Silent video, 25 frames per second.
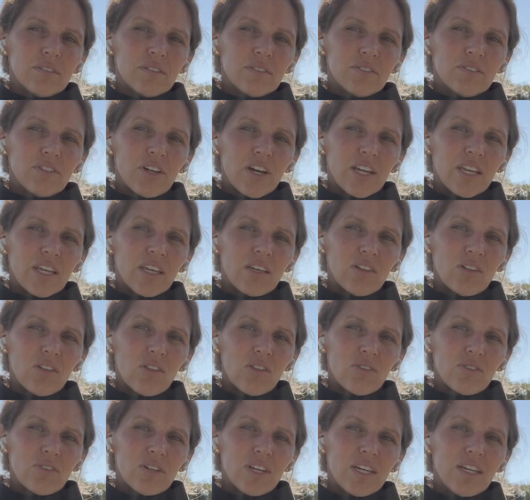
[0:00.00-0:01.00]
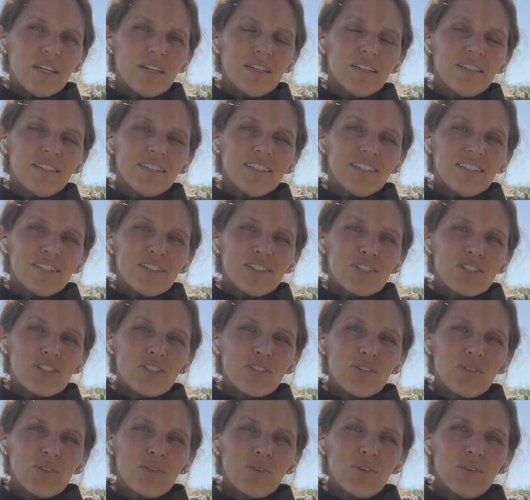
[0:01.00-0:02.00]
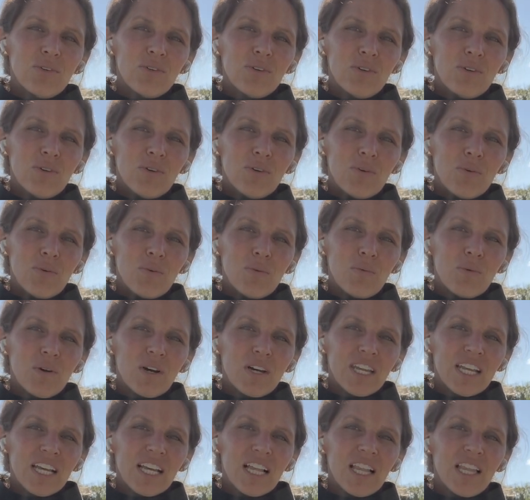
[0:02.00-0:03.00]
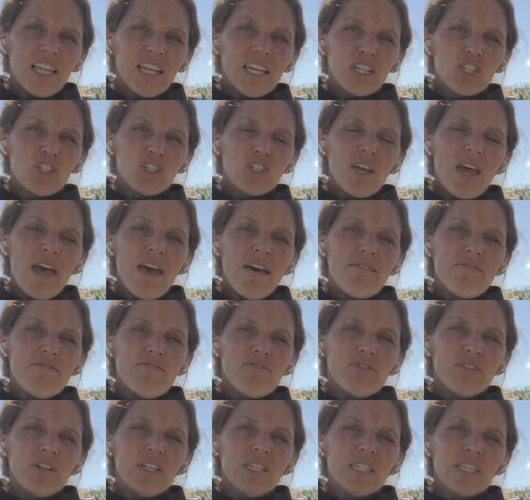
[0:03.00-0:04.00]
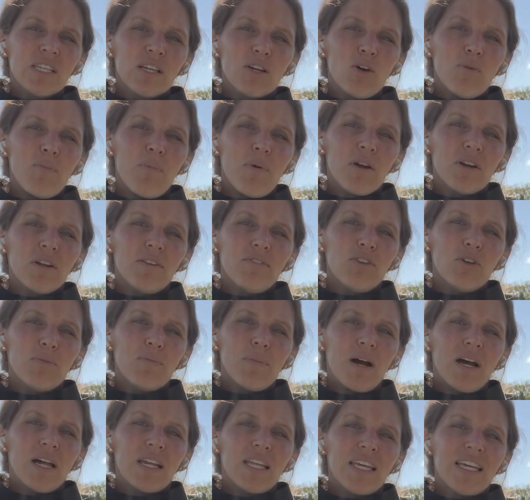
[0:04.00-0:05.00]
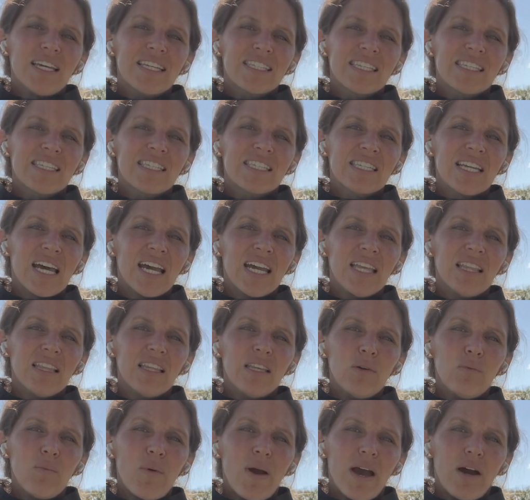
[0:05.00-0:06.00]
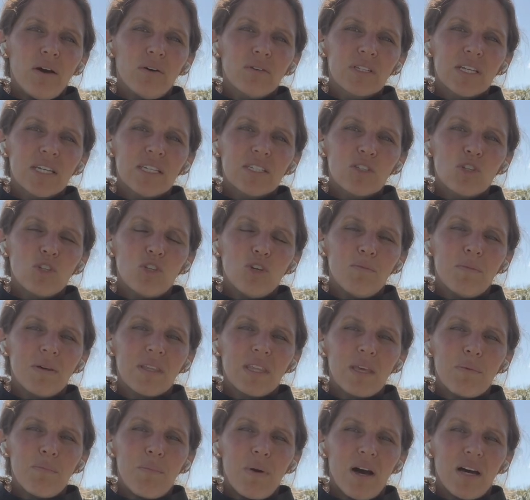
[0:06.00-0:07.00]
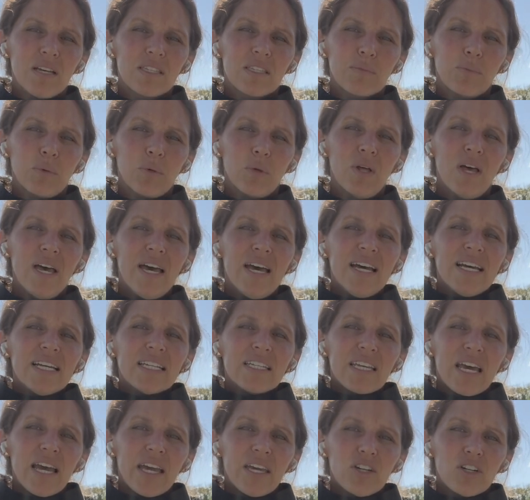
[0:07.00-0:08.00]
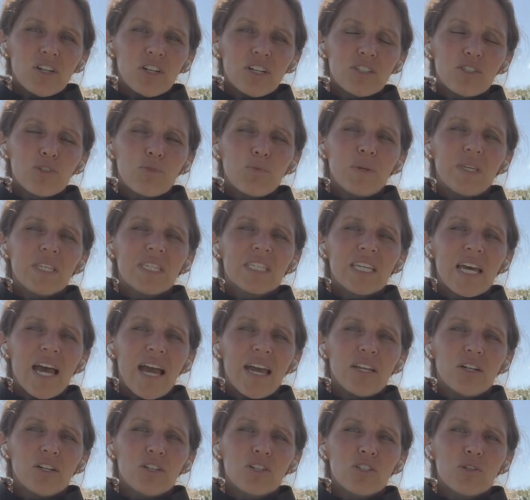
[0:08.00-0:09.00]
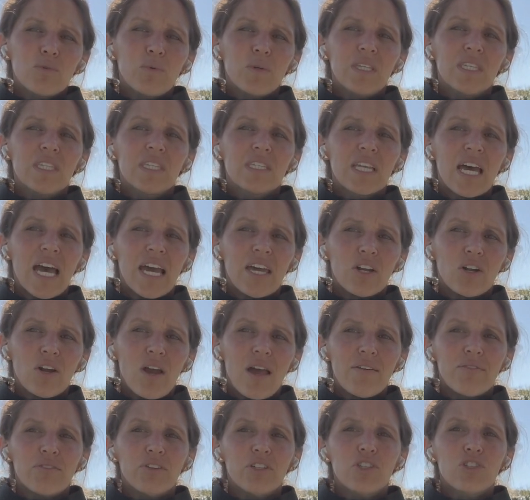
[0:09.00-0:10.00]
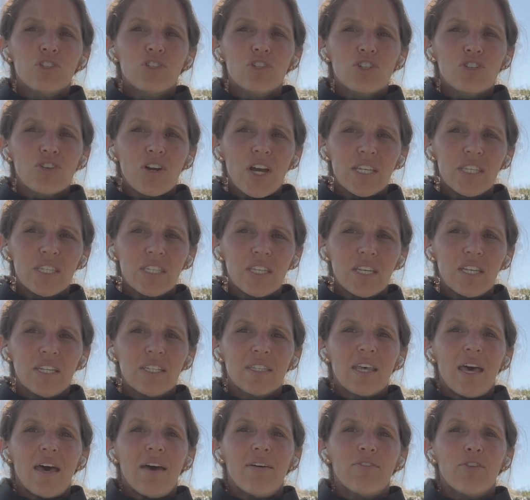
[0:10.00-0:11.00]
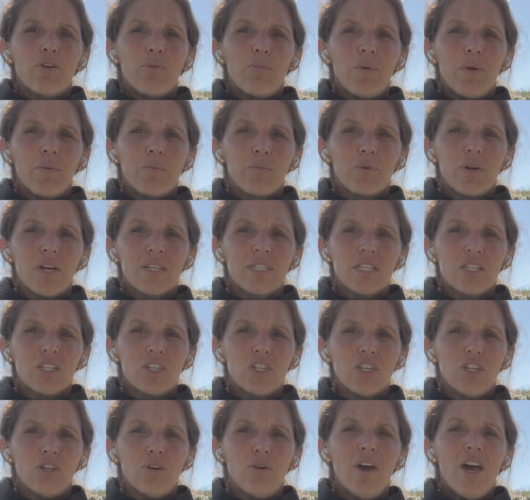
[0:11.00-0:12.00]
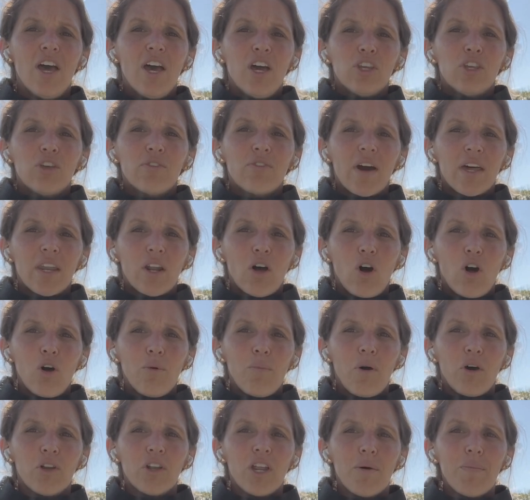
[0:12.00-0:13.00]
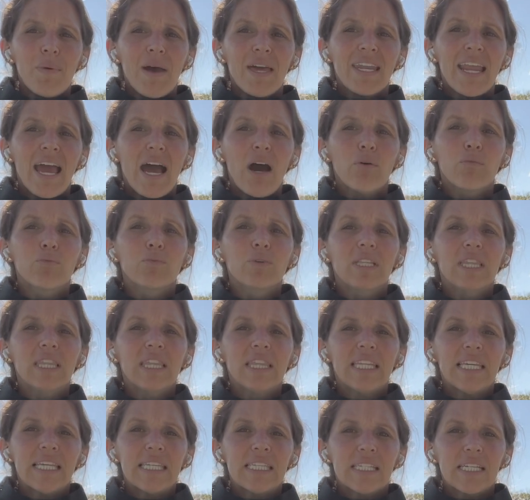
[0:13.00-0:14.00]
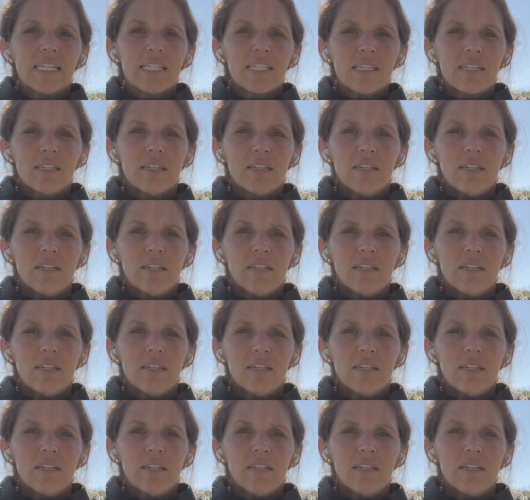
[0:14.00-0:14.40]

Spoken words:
Ready? 3, 2, 1, and clench. Every single part of your body is as tightly wound as humanly possible. Tighter, squeeze tighter, squeeze tighter. Every stress that has ever been present to you, you've got it all balled up, and now release it.